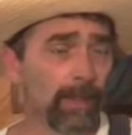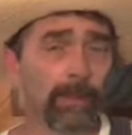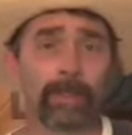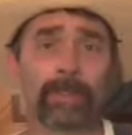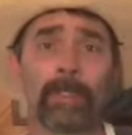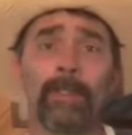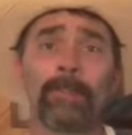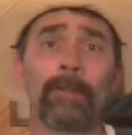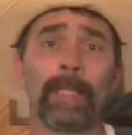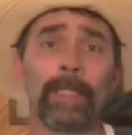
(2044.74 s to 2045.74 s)
I will
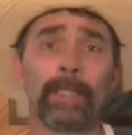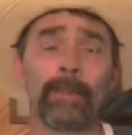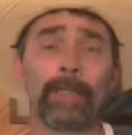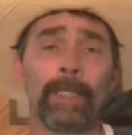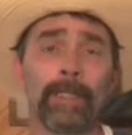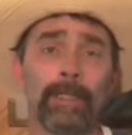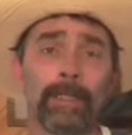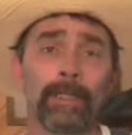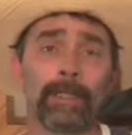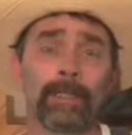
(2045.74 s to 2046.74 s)
serve my enemy
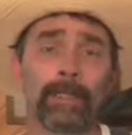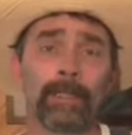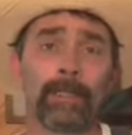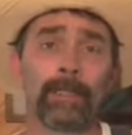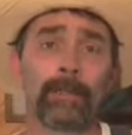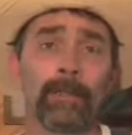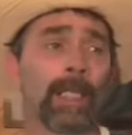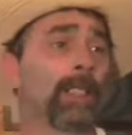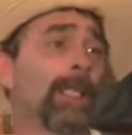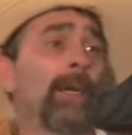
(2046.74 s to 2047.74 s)

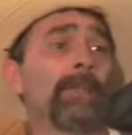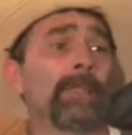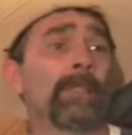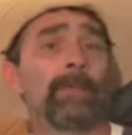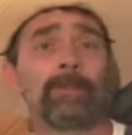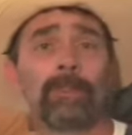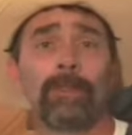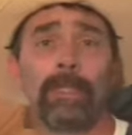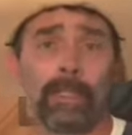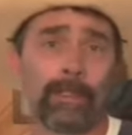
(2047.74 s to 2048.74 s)
by allowing them to
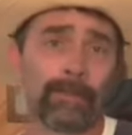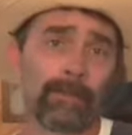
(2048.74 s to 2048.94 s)
live.